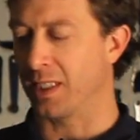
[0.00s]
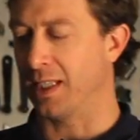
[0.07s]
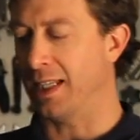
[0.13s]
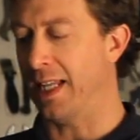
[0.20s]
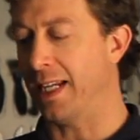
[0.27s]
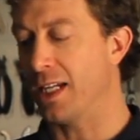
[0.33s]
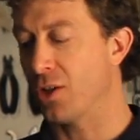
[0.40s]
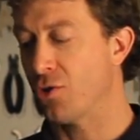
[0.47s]

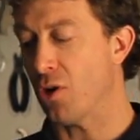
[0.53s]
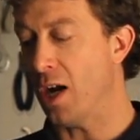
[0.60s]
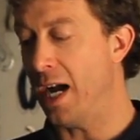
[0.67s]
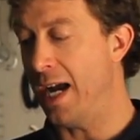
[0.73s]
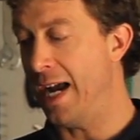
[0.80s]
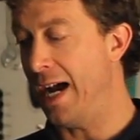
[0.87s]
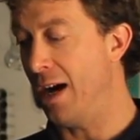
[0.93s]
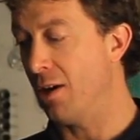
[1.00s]
let it
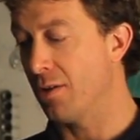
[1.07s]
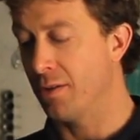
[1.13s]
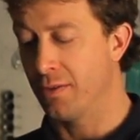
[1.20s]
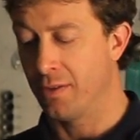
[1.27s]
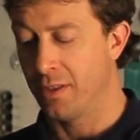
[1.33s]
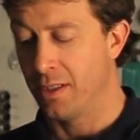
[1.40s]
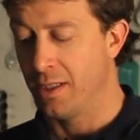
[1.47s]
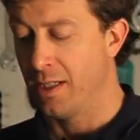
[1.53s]
dry
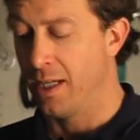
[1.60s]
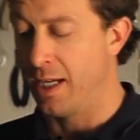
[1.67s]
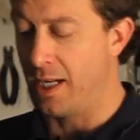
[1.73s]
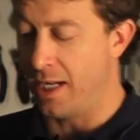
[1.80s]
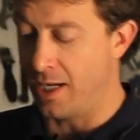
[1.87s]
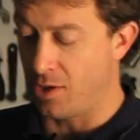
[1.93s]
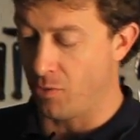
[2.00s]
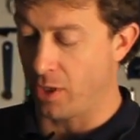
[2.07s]
out,
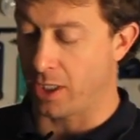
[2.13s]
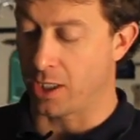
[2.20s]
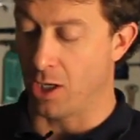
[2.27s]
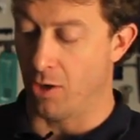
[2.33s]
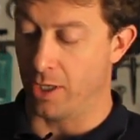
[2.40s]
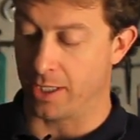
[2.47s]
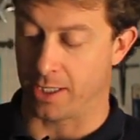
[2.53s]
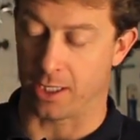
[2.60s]
and then you want to
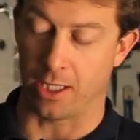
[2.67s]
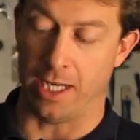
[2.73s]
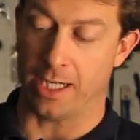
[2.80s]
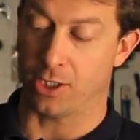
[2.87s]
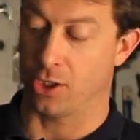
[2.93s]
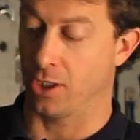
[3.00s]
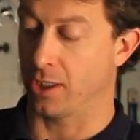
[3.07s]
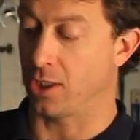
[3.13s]
go into
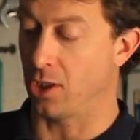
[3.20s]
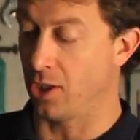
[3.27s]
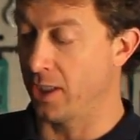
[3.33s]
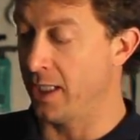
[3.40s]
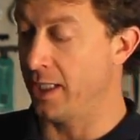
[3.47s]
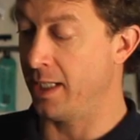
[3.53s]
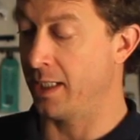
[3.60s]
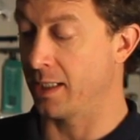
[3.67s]
actually
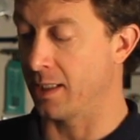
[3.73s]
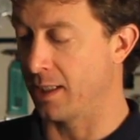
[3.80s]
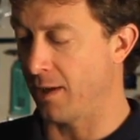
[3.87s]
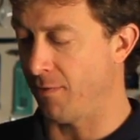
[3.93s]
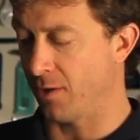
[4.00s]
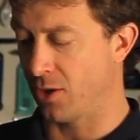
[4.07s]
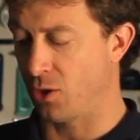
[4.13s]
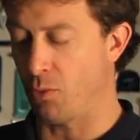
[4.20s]
cleaning the
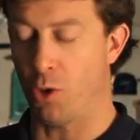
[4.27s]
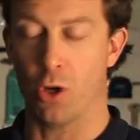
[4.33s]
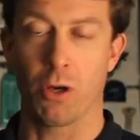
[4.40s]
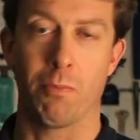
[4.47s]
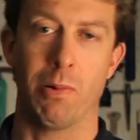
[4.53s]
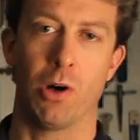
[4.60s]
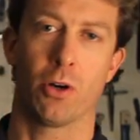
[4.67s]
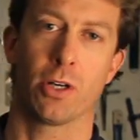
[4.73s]
different small
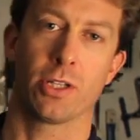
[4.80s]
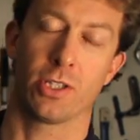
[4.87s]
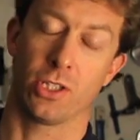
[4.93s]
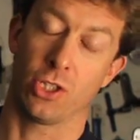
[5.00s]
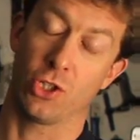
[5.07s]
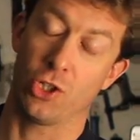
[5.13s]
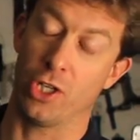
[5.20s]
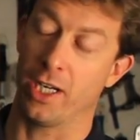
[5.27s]

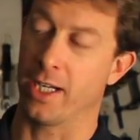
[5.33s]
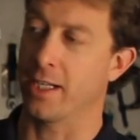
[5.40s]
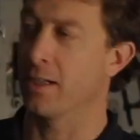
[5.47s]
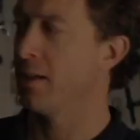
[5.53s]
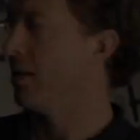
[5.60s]
components in the chain.